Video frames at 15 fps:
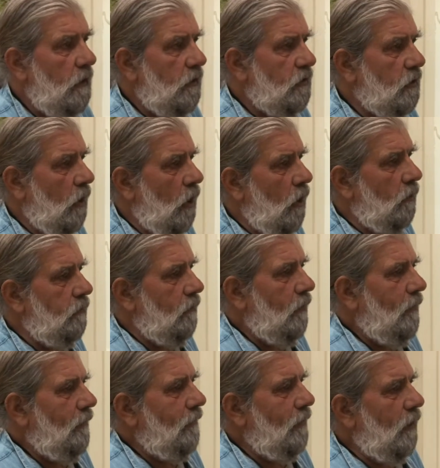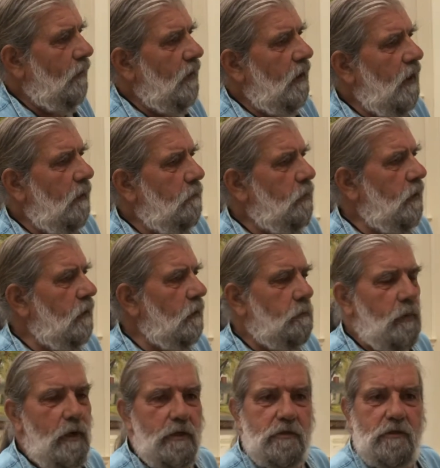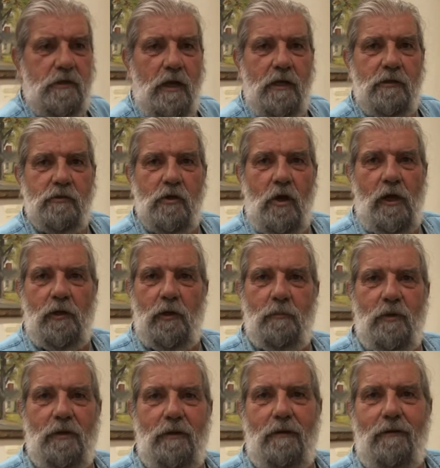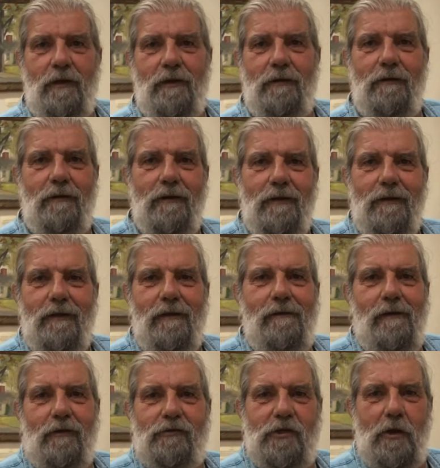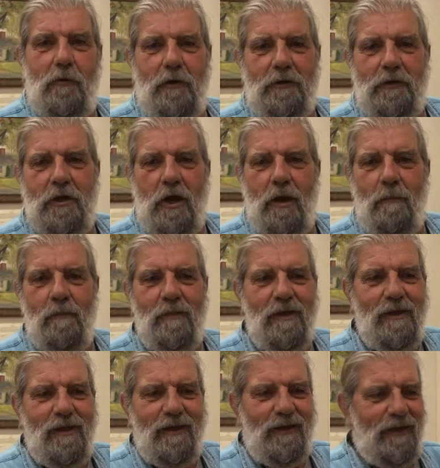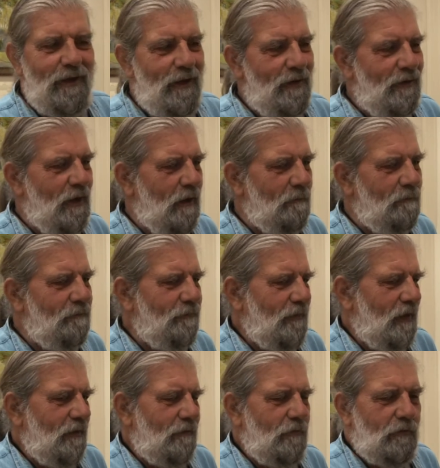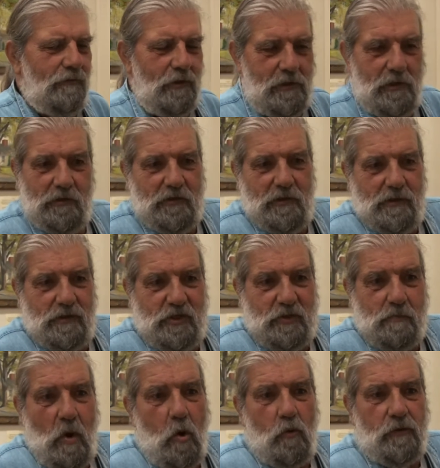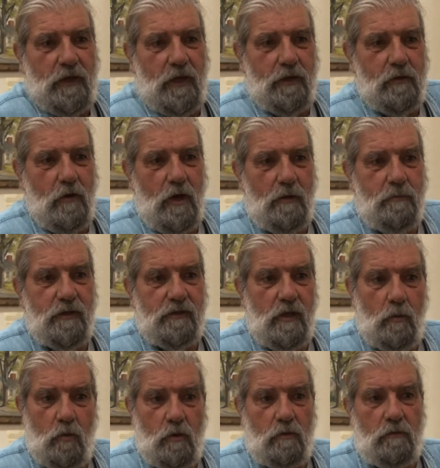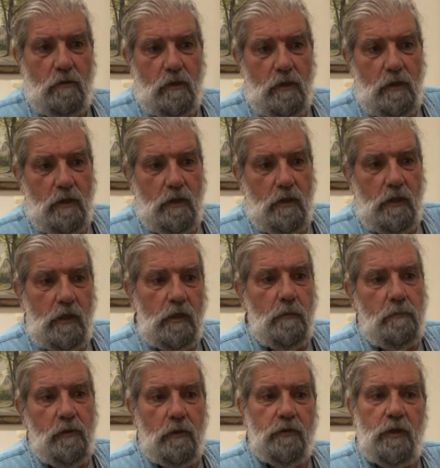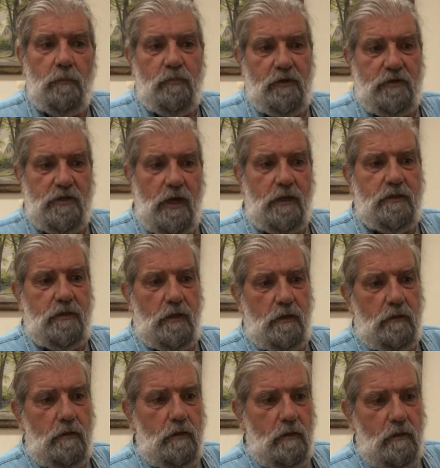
So, you know, they had peanut butter stains on them and chewing gum. And the kids didn't smoke, thank God. But they were in the building protected,